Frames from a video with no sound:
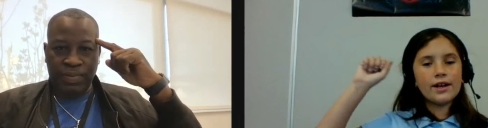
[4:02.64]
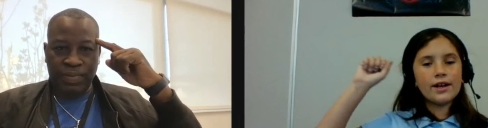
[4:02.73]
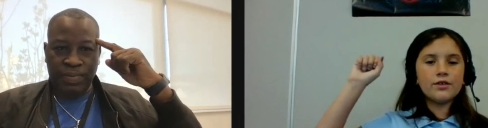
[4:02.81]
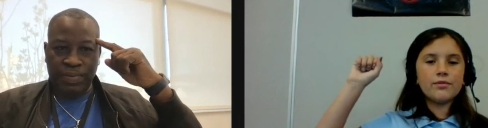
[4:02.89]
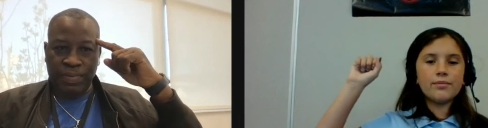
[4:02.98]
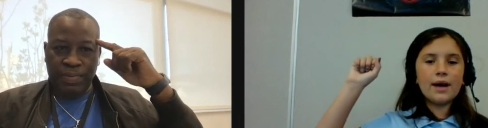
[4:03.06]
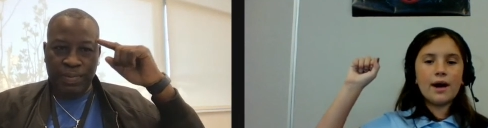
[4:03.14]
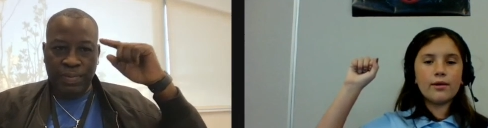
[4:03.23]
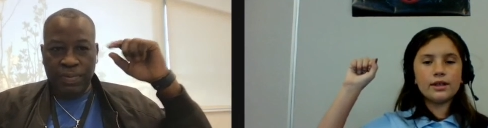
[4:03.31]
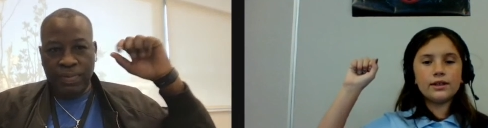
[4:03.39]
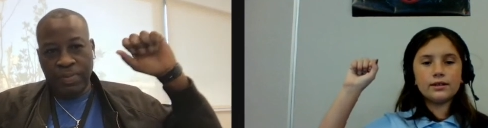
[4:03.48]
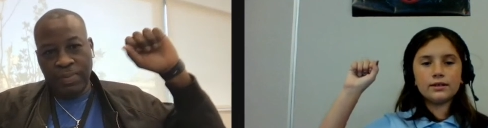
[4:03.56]
Speaker 1: Are you ready to
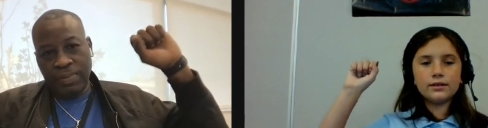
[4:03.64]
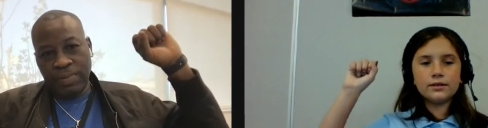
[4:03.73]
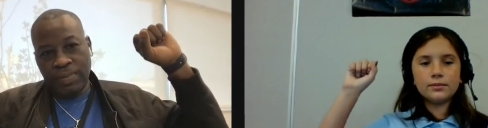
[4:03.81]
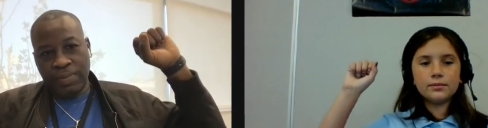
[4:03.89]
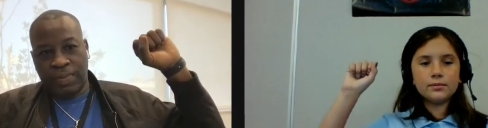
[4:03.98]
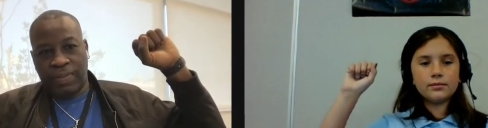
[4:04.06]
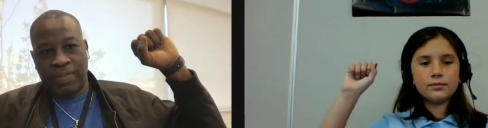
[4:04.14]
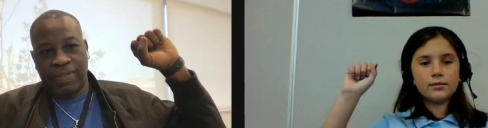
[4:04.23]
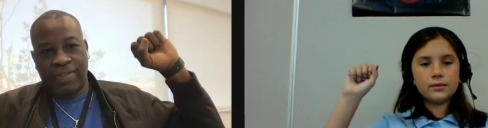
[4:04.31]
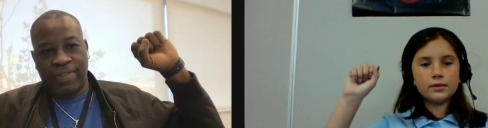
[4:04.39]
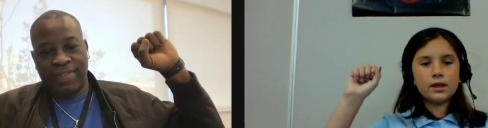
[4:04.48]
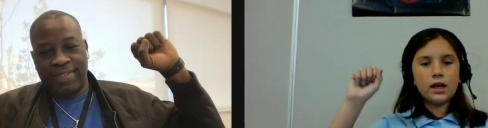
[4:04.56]
empower?
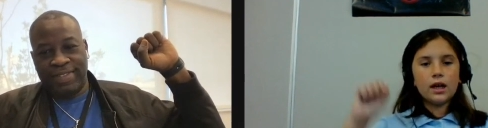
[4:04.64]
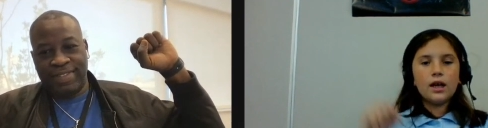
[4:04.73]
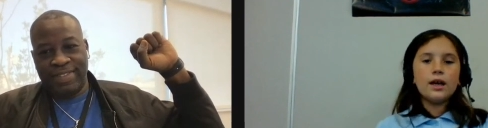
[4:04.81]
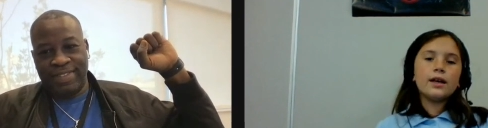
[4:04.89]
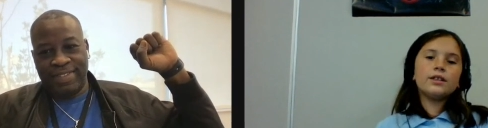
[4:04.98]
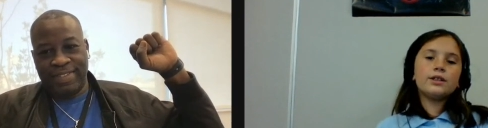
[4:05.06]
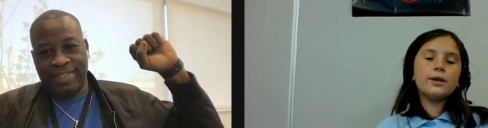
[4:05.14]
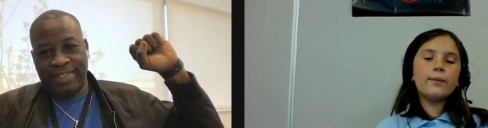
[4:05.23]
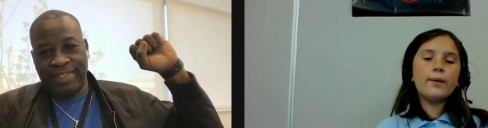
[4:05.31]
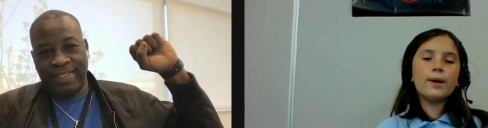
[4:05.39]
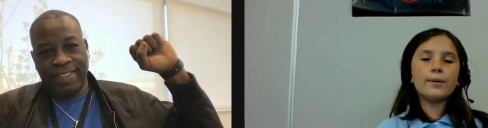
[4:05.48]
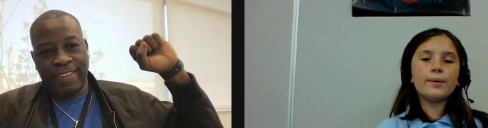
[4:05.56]

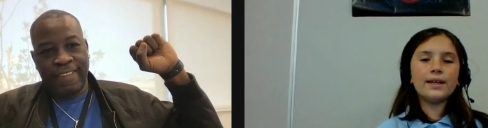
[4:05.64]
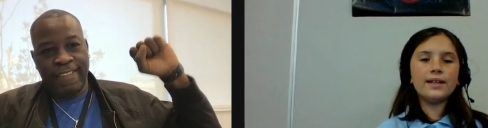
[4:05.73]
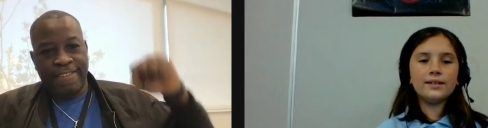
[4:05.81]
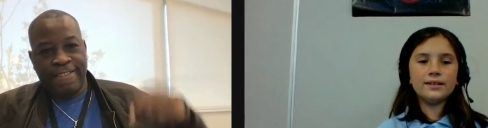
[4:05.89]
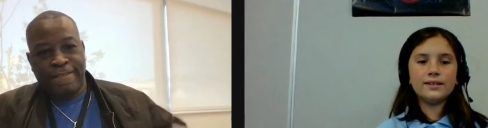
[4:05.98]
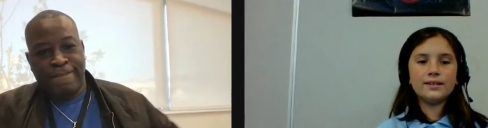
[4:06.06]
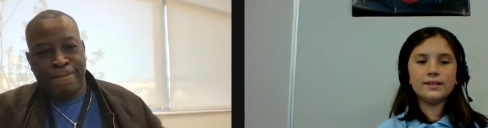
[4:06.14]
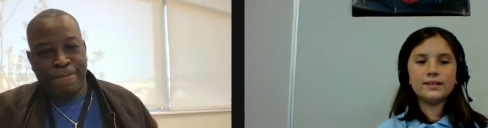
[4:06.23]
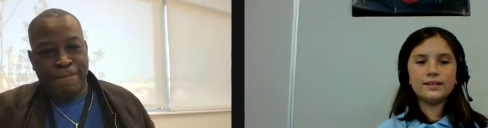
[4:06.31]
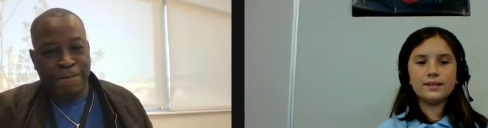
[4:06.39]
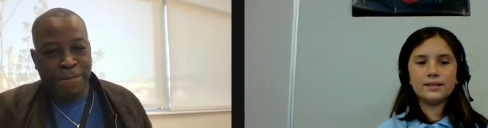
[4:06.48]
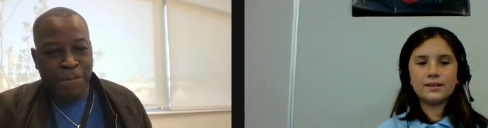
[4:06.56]
Because who are we?
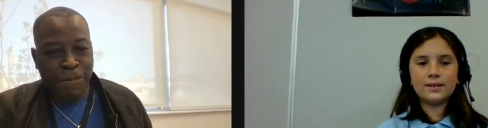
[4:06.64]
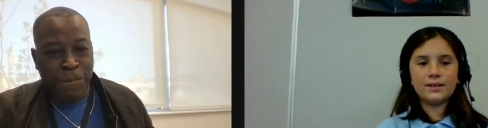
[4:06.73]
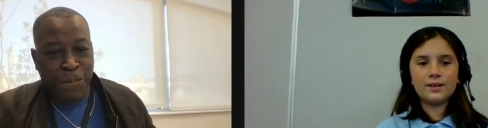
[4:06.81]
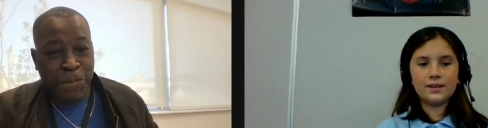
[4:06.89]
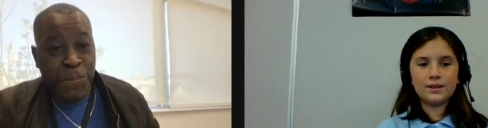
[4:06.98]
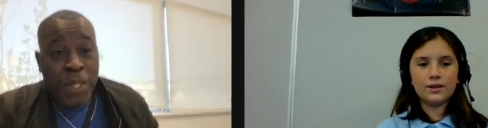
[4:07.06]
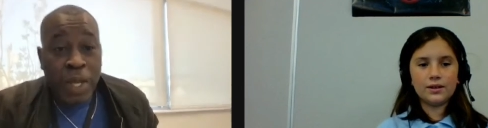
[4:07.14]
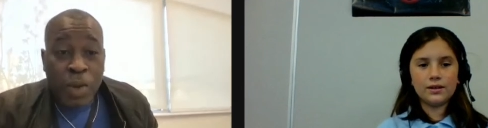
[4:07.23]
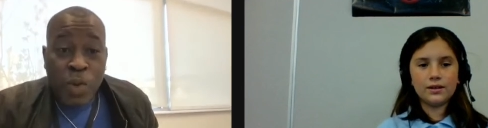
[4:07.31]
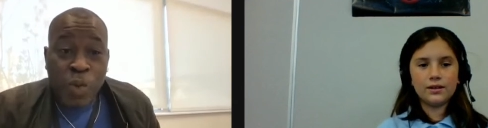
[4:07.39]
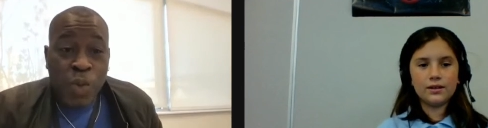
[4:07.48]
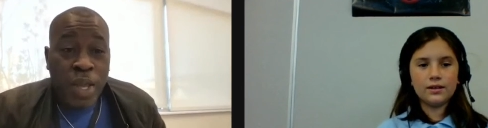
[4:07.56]

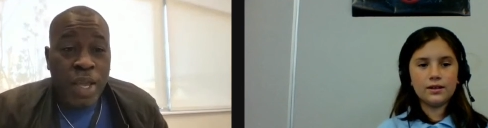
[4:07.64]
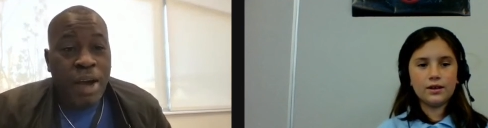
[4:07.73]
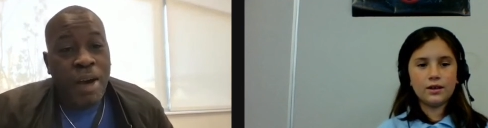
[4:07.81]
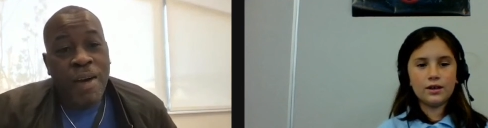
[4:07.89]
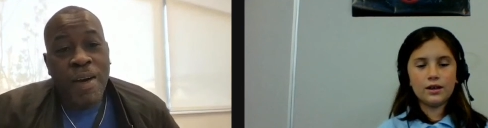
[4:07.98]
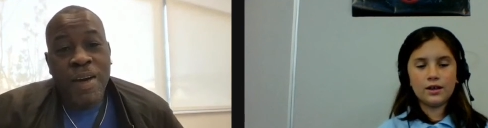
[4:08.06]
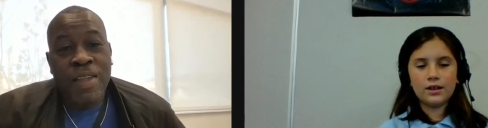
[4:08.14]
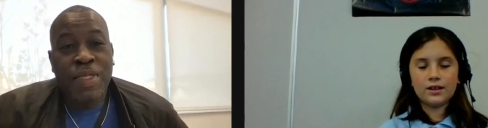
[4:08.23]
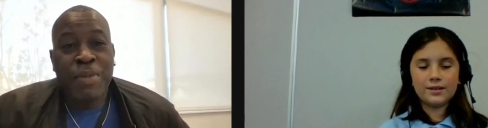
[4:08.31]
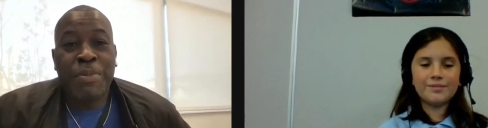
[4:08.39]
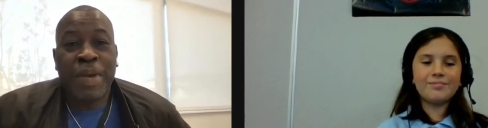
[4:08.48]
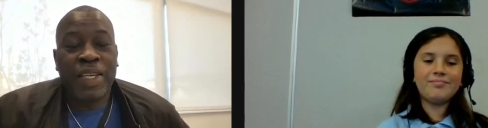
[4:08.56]
Speaker 2: We are the
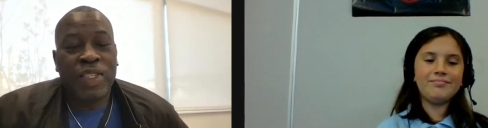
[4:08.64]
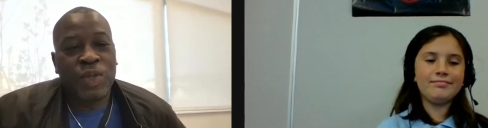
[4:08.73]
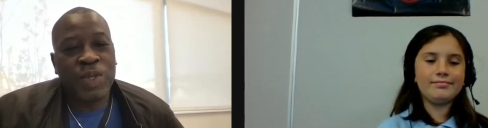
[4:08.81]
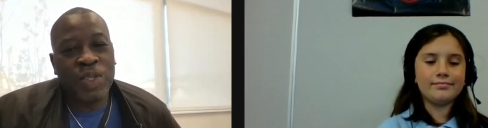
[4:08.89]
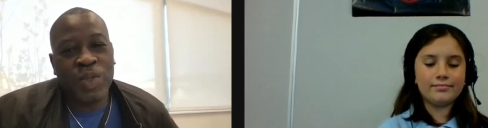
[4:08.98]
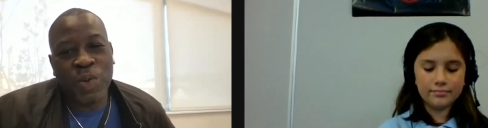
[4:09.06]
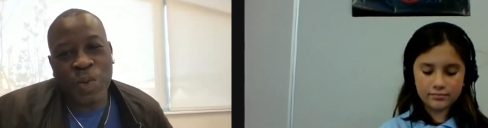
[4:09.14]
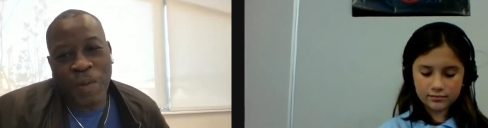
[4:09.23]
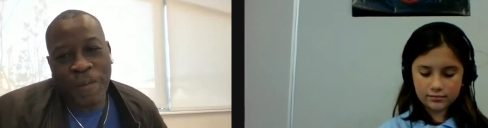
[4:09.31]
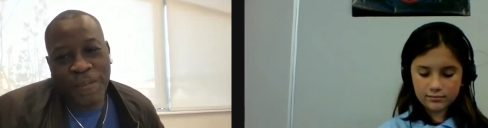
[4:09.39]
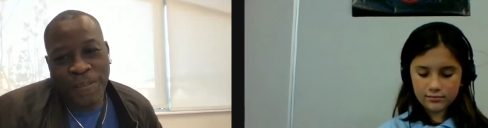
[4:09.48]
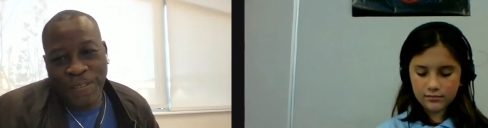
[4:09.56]
Bayshore School.
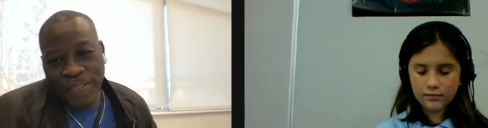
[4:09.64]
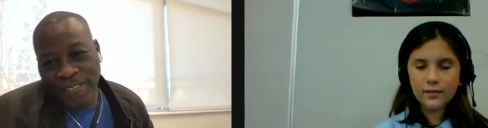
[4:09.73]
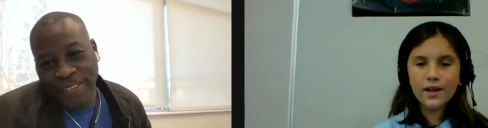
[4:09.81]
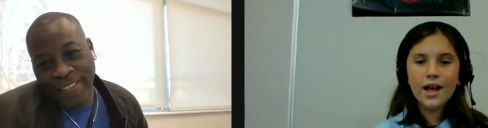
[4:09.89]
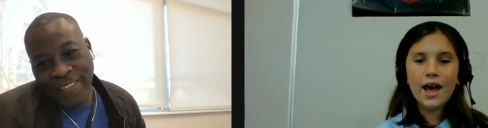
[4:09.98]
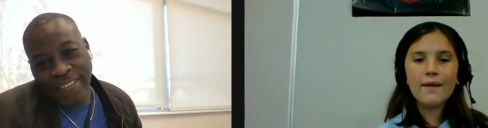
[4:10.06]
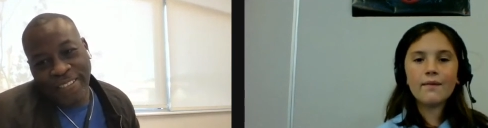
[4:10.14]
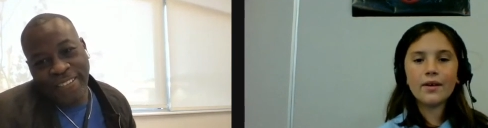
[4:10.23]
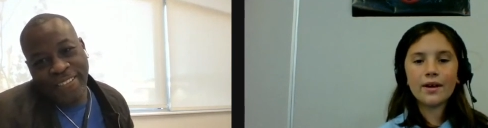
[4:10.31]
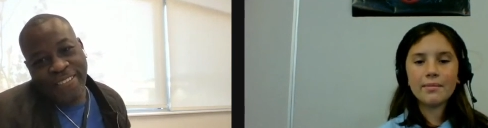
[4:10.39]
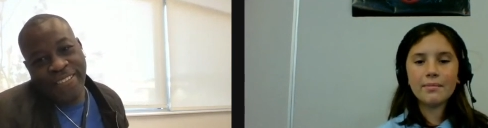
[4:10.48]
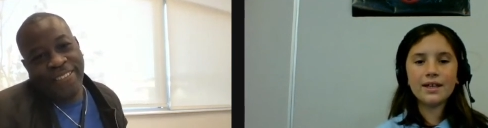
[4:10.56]
Speaker 1: Have
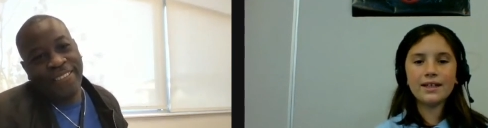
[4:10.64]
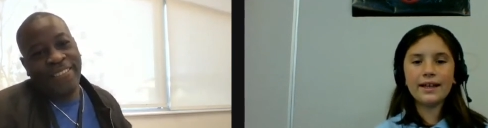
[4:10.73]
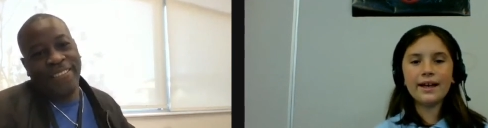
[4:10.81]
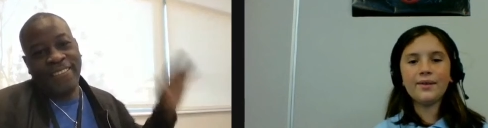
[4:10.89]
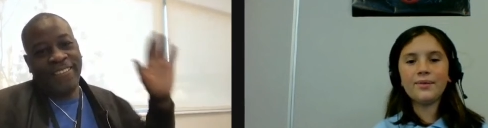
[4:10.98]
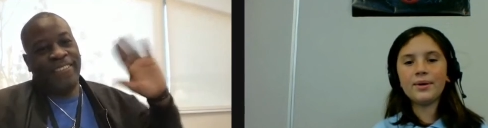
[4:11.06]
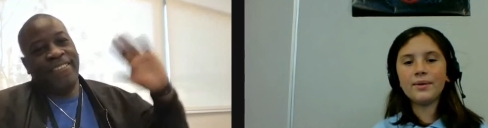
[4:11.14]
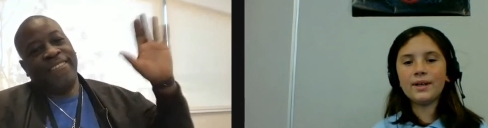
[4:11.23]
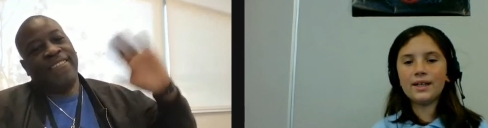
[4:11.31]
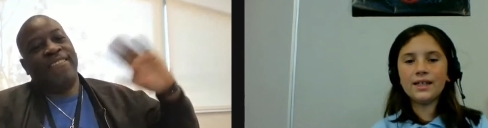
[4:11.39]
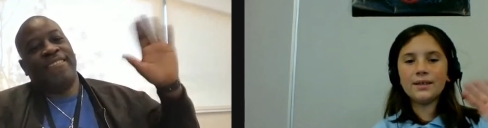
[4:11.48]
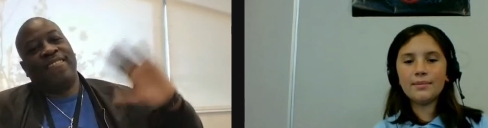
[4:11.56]
a great Monday,
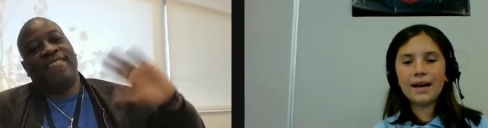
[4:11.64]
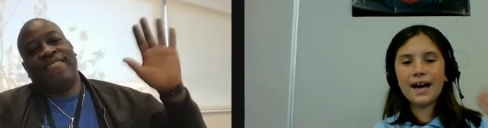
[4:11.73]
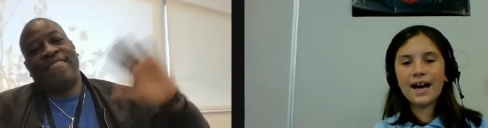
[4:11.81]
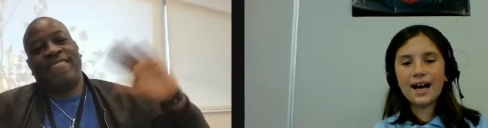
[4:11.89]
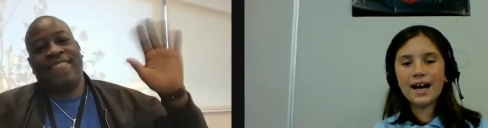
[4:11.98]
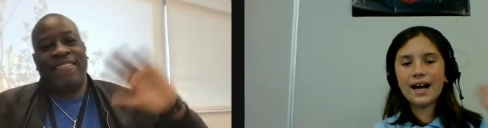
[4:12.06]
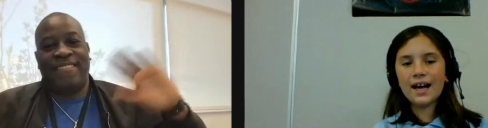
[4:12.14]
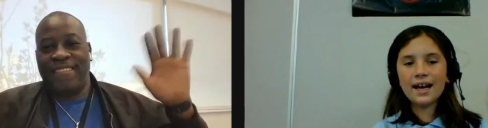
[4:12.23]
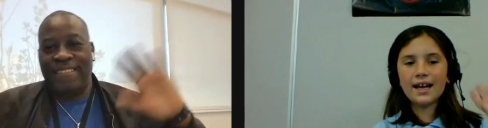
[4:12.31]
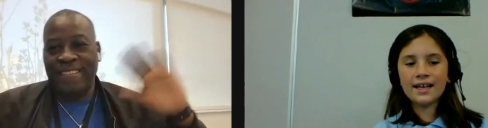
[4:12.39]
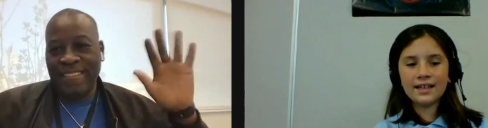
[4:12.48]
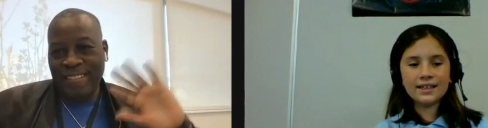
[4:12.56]
everyone.
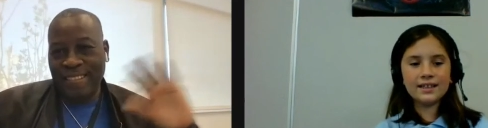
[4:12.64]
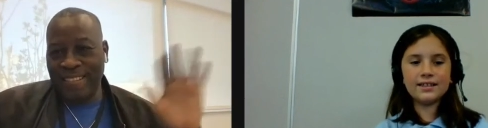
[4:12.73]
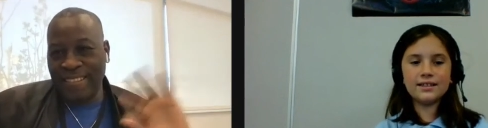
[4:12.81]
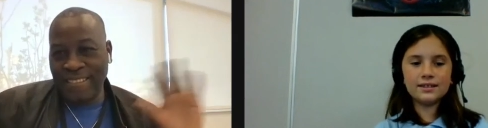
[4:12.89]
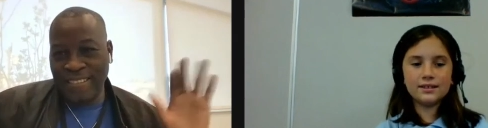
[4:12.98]
Bye.